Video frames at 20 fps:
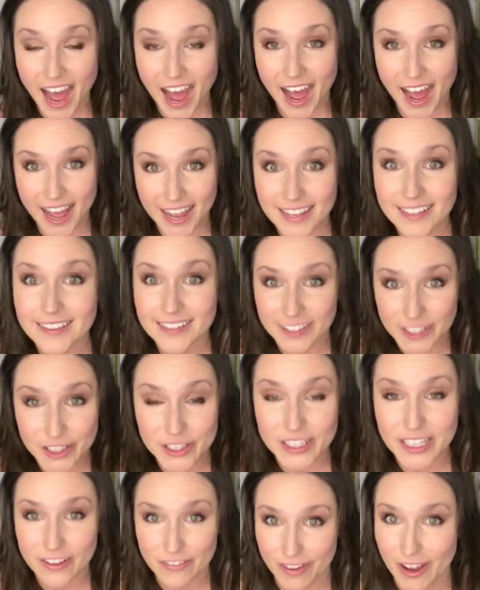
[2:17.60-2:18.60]
I
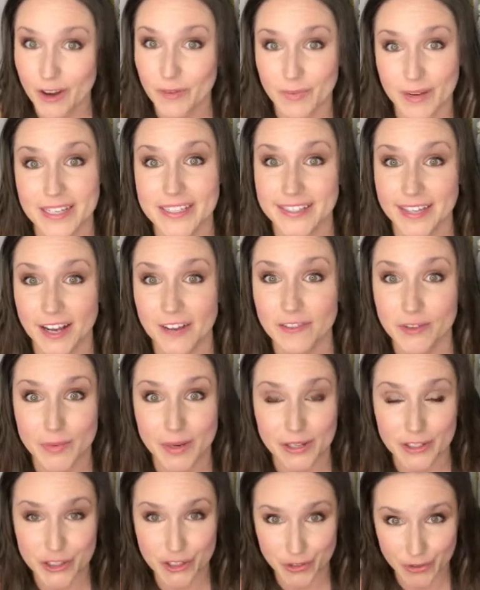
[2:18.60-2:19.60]
literally found myself
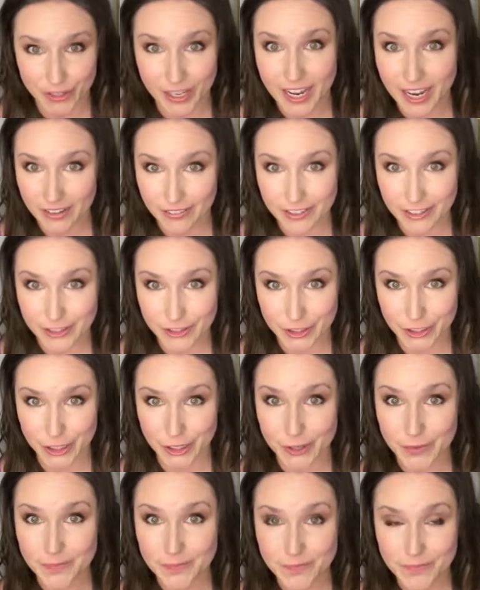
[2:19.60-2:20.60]
about 2.5 years
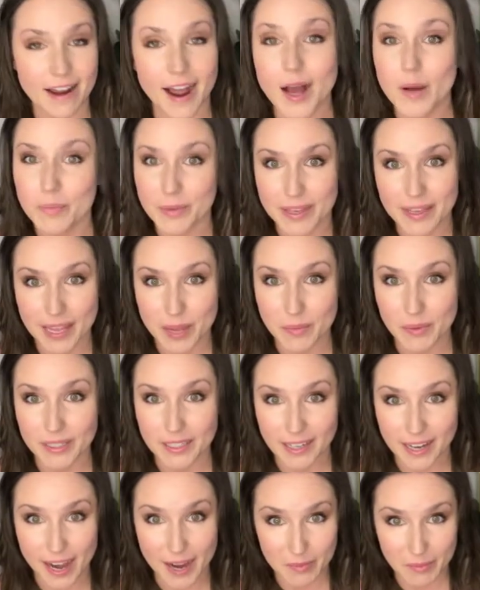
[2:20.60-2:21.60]
ago not being able to
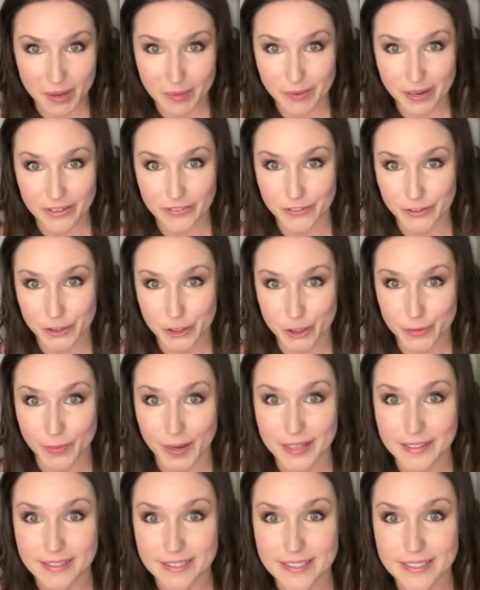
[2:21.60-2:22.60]
get out of my bed for 2
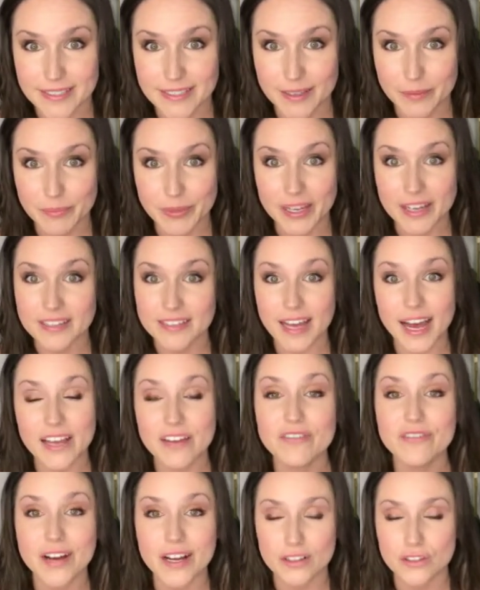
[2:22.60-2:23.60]
months because I
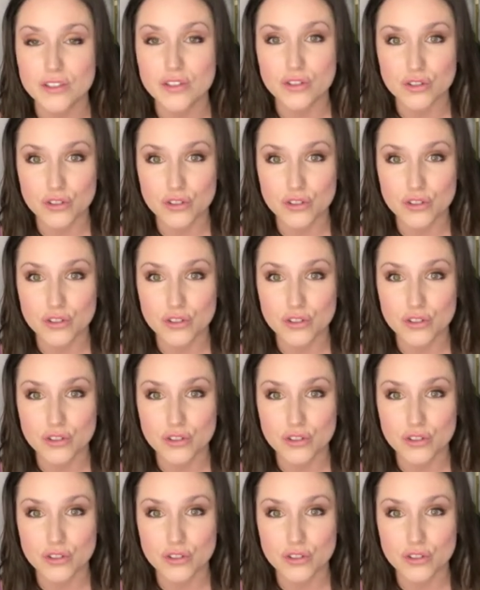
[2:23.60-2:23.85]
felt